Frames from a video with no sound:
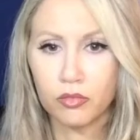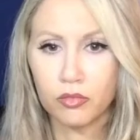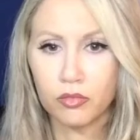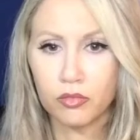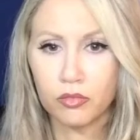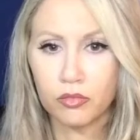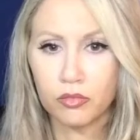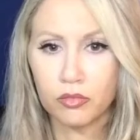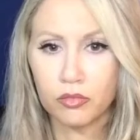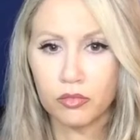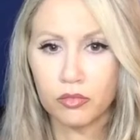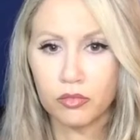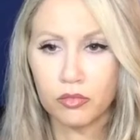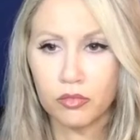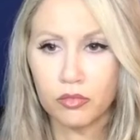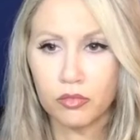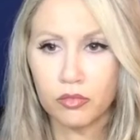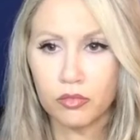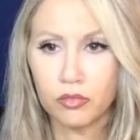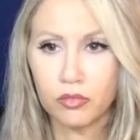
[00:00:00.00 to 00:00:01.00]

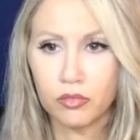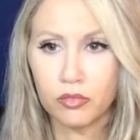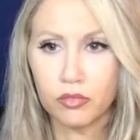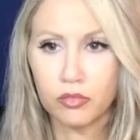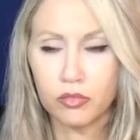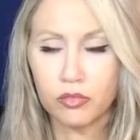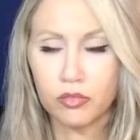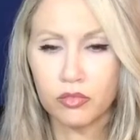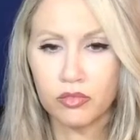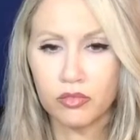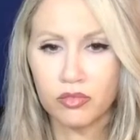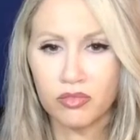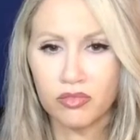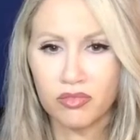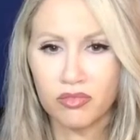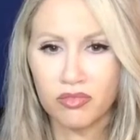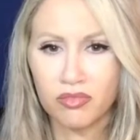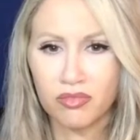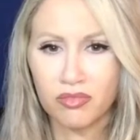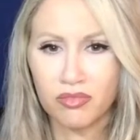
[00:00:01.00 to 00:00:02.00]

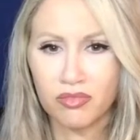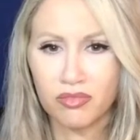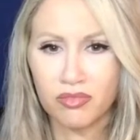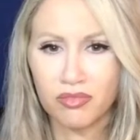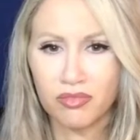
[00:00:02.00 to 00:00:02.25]
(not speaking)